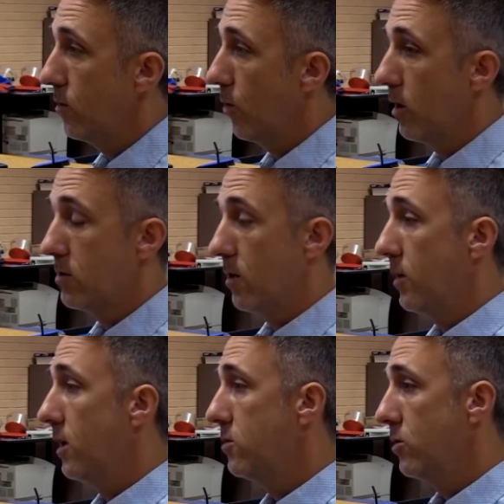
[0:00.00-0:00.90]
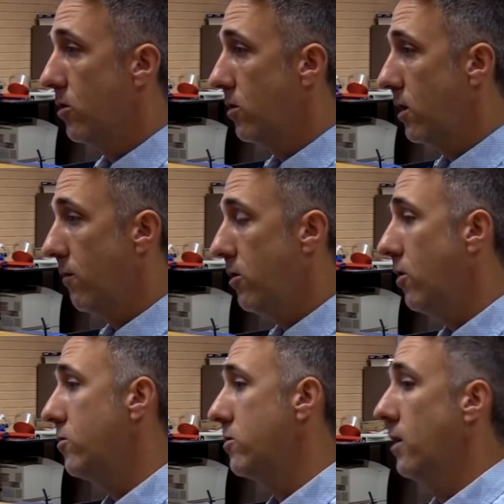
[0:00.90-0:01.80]
where some kids, when you're given
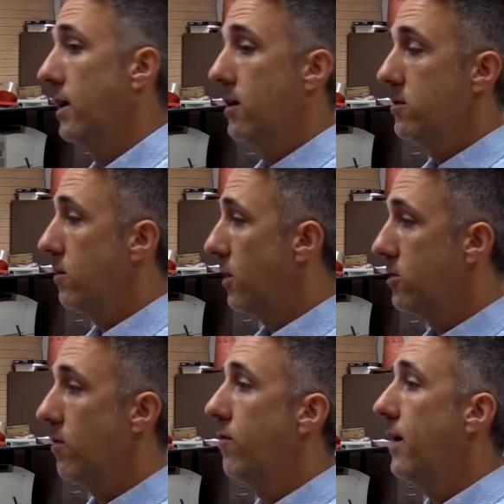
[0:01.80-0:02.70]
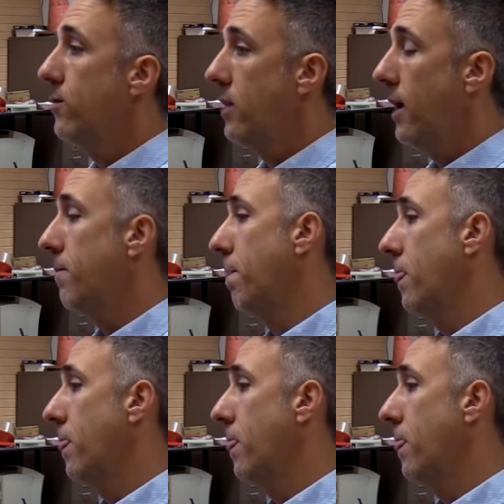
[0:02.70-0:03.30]
notes, some kids are fine with that.